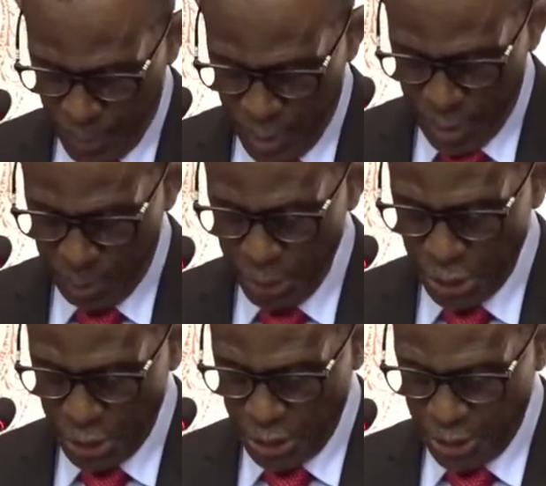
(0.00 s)

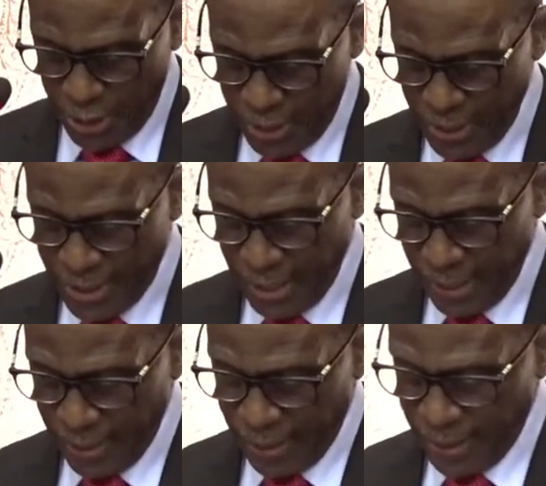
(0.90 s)
speech, he
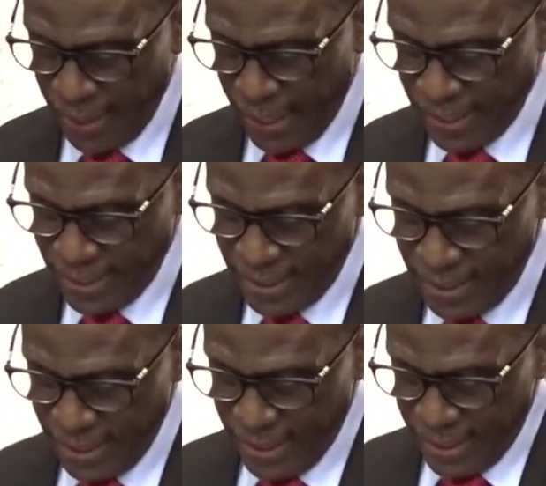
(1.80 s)
said that
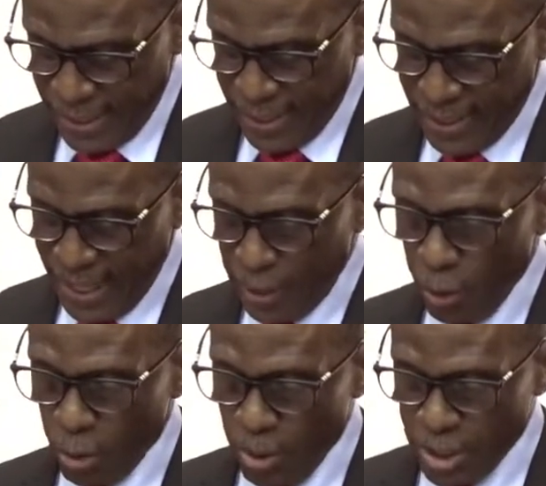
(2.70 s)
that
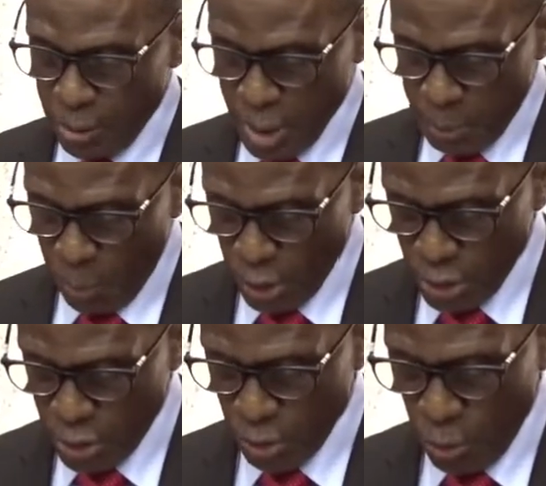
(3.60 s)
loan was a
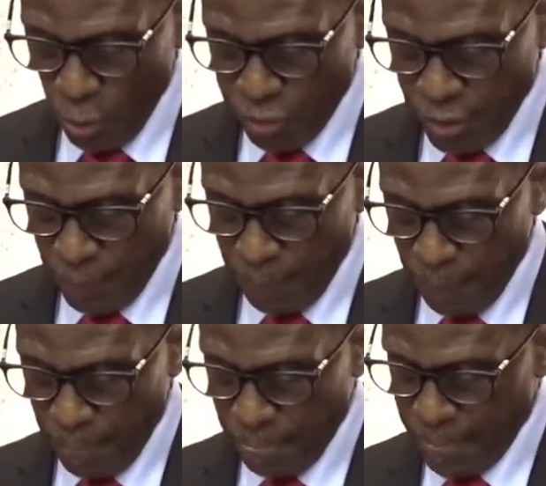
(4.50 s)
response to COVID,
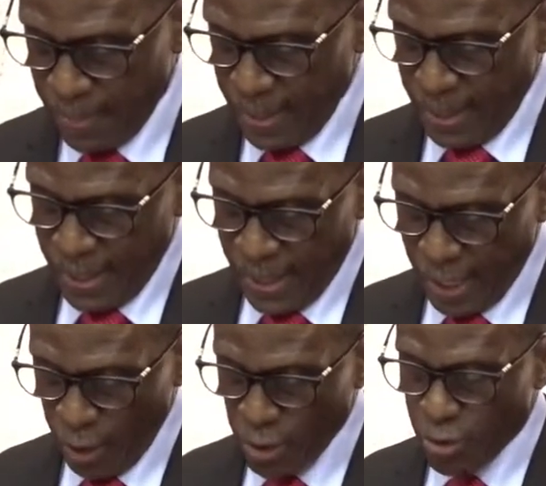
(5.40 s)
and
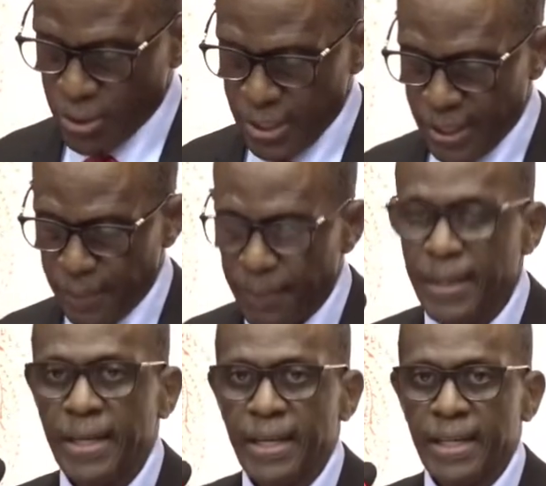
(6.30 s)
he also said
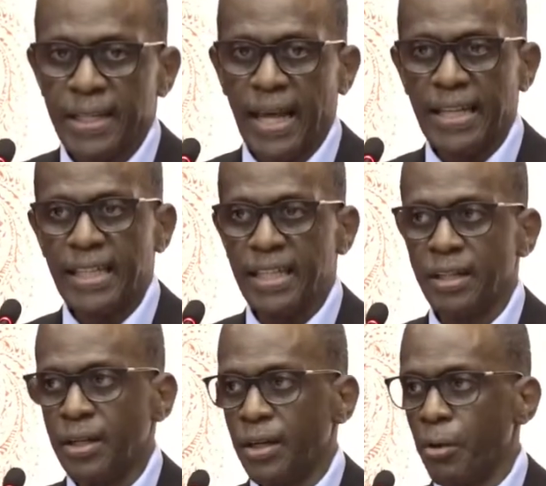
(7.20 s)
that he'd
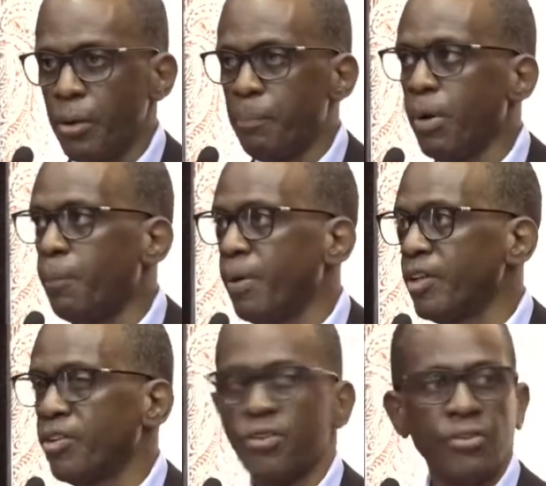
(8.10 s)

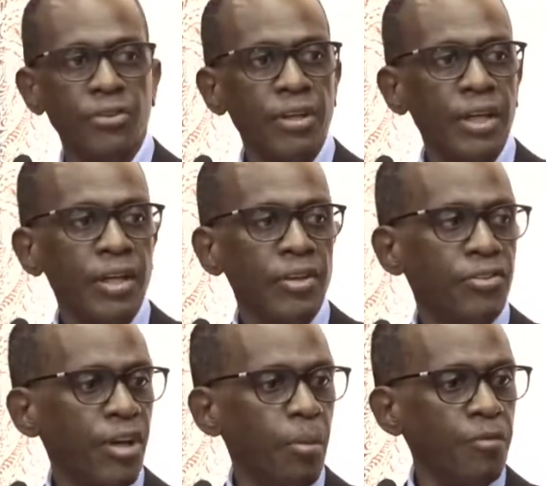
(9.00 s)
repurposed
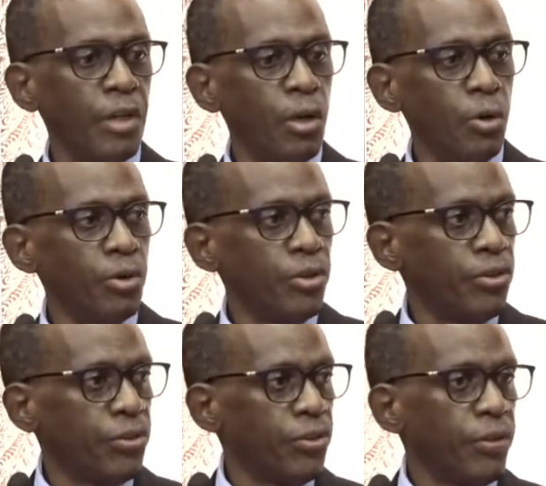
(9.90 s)
some of the loans
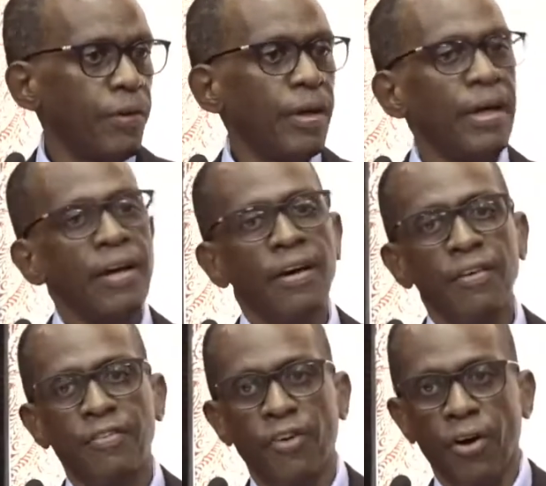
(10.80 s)

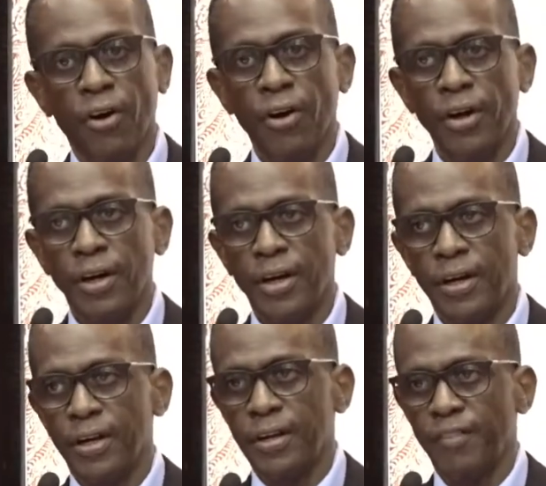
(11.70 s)

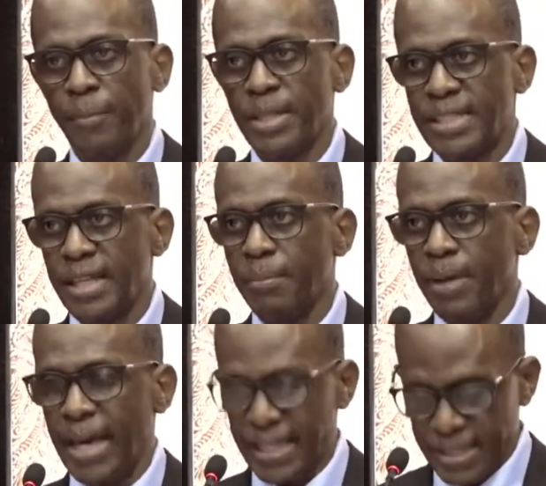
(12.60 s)
from the same
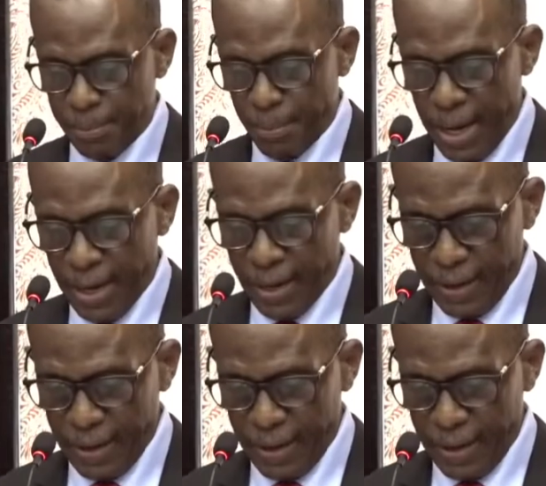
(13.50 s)
Exim Bank,